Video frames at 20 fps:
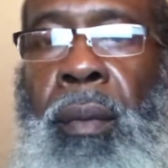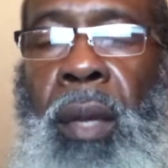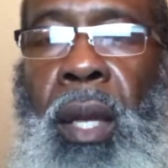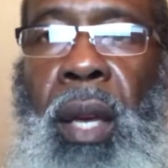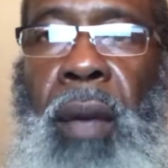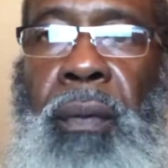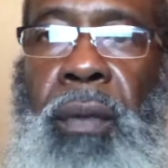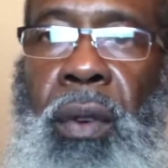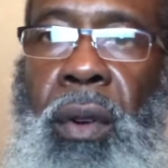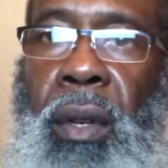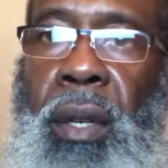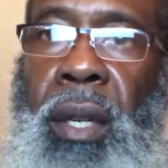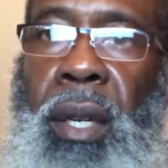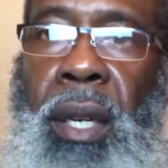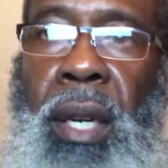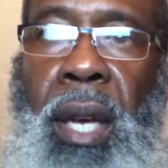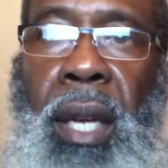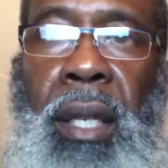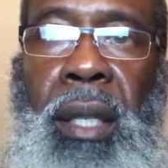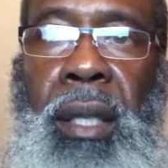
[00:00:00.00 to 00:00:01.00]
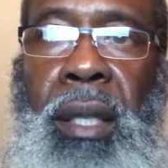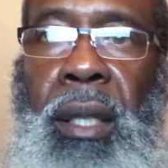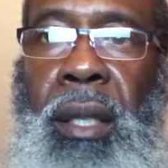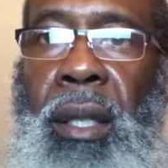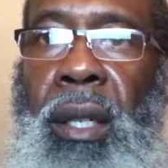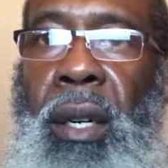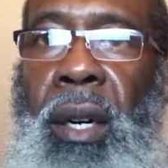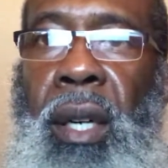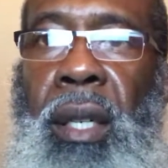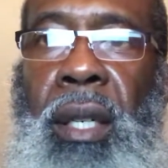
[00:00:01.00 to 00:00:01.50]
If you're connected to
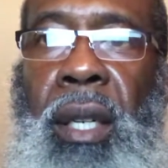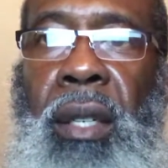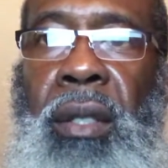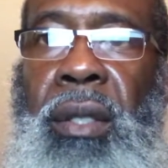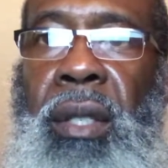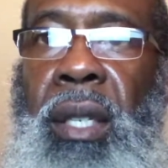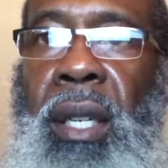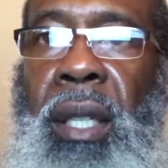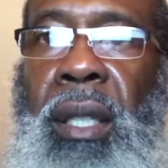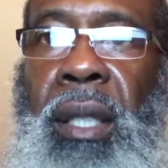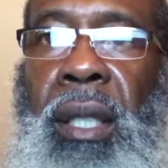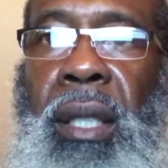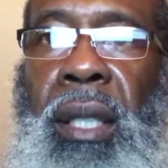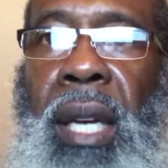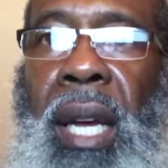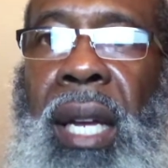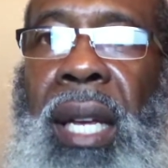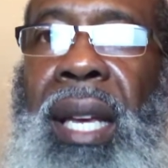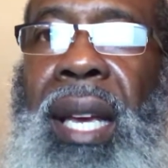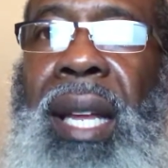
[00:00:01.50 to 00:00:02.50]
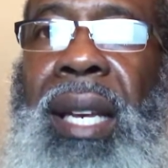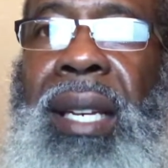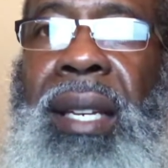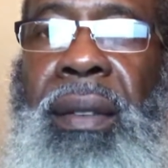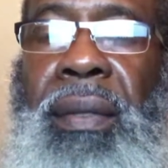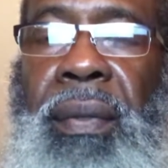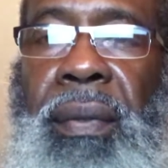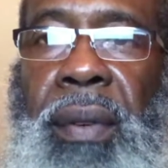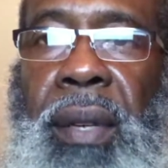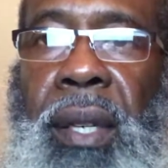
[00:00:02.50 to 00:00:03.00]
God, there's nothing that can
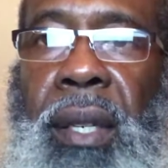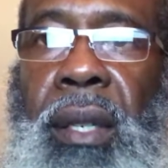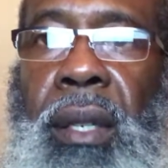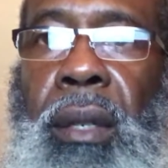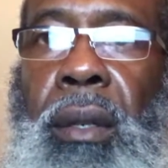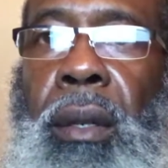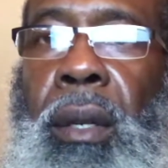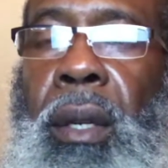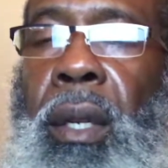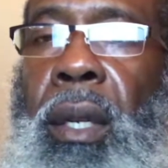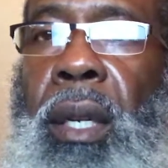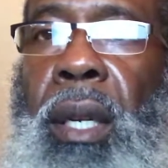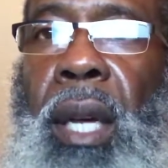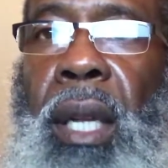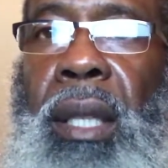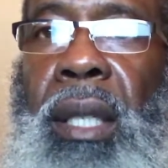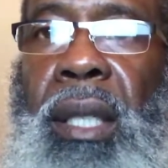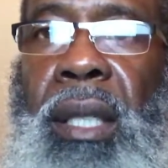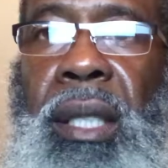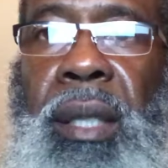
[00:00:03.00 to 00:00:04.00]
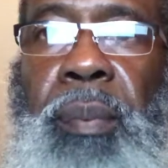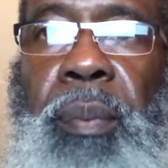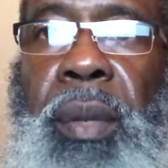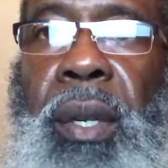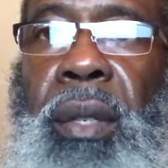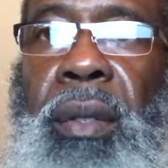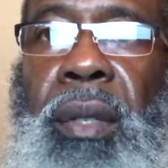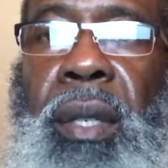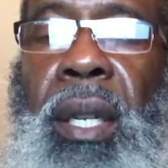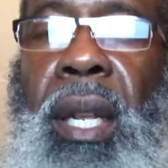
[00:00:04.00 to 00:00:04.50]
defeat you. Nothing
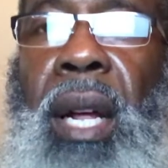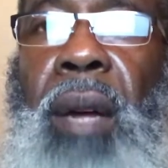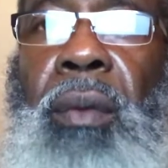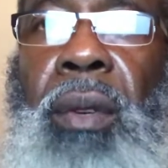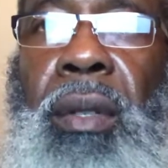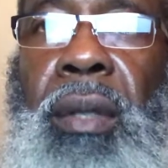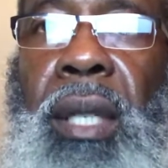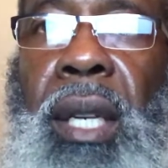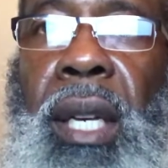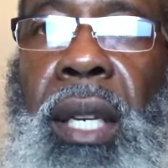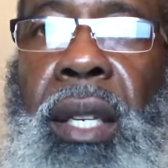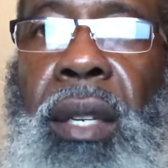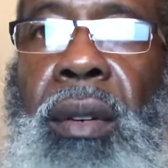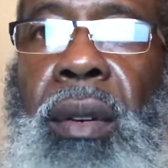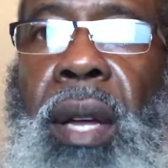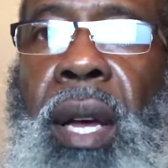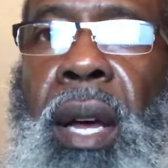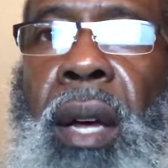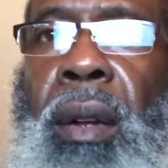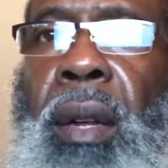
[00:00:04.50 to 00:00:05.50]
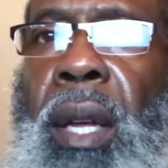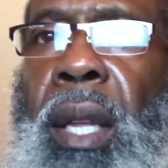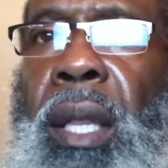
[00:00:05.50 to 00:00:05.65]
spiritually that will take you down.